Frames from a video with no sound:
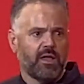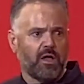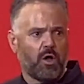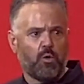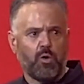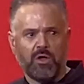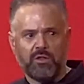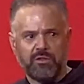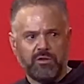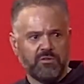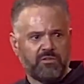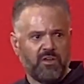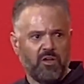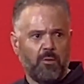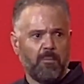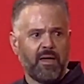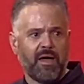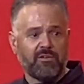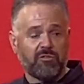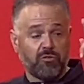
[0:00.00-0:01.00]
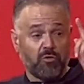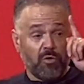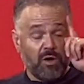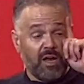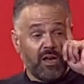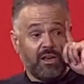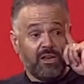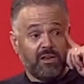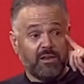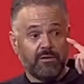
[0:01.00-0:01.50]
quick little tailback
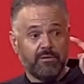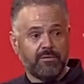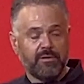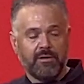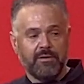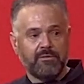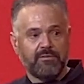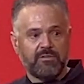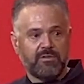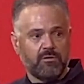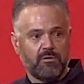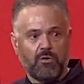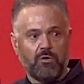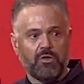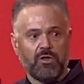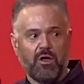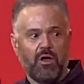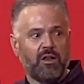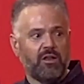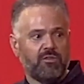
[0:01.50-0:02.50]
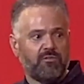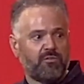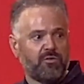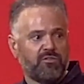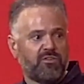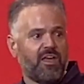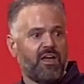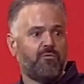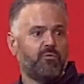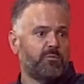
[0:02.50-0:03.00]
screen. And early on in the
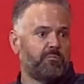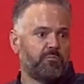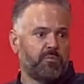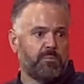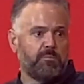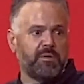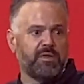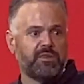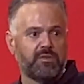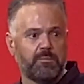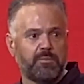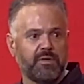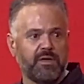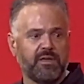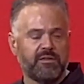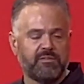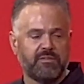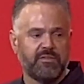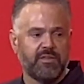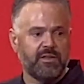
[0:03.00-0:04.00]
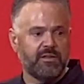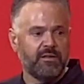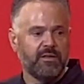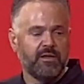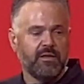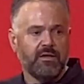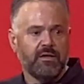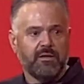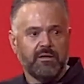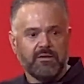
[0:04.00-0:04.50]
first half, we beat the blitz. And then
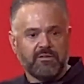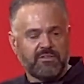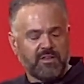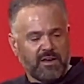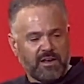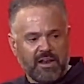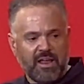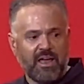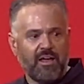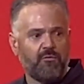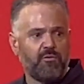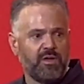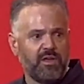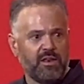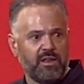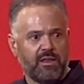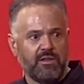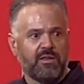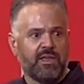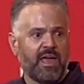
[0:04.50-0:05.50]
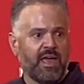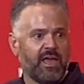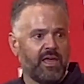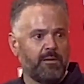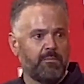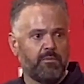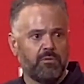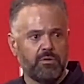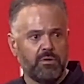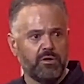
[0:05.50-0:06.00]
second half, we hit
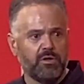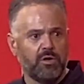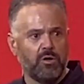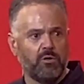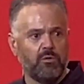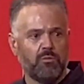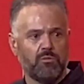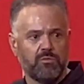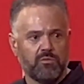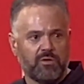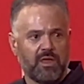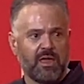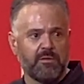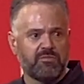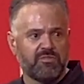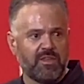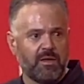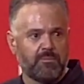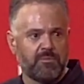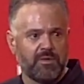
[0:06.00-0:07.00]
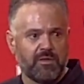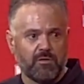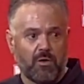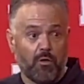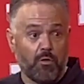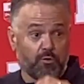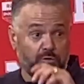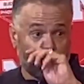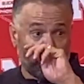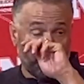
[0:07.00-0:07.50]
Gabe, Gabe stepped in.
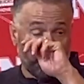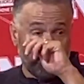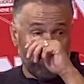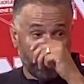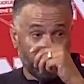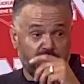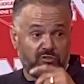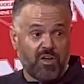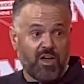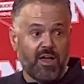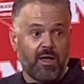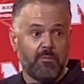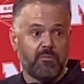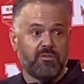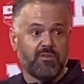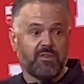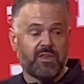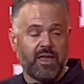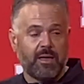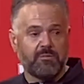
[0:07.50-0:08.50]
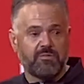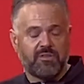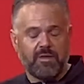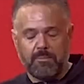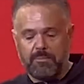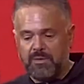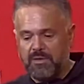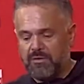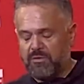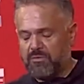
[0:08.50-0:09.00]
All those are Ramirez's jobs, and Gabe
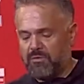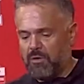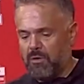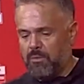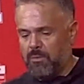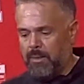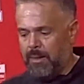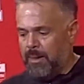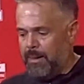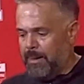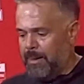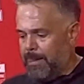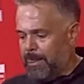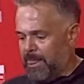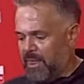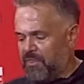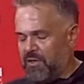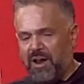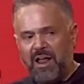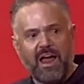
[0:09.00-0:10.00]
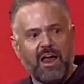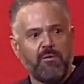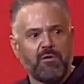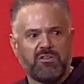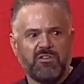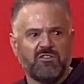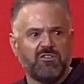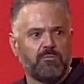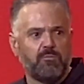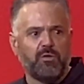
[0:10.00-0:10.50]
stepped in. So I thought
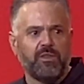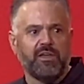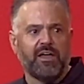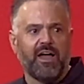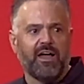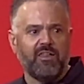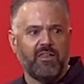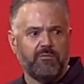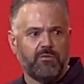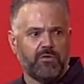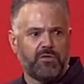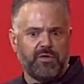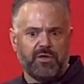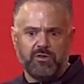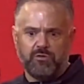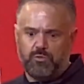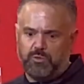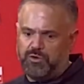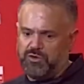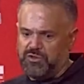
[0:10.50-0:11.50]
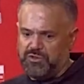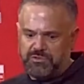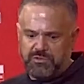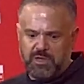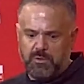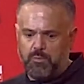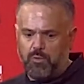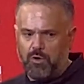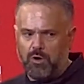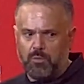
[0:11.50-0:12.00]
Heinrich did some really high-level things. We'll just
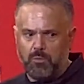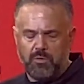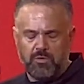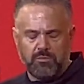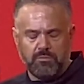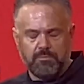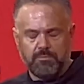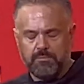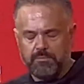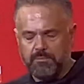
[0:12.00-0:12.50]
keep working with him.